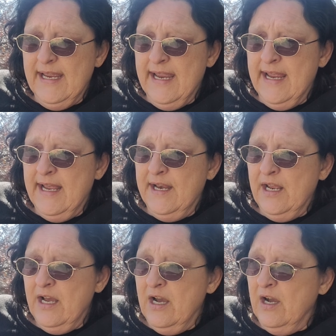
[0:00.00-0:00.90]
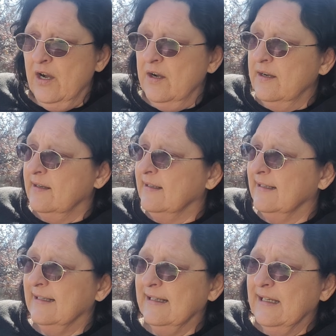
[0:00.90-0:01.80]
And
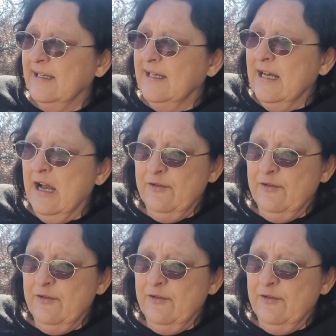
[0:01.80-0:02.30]
uh,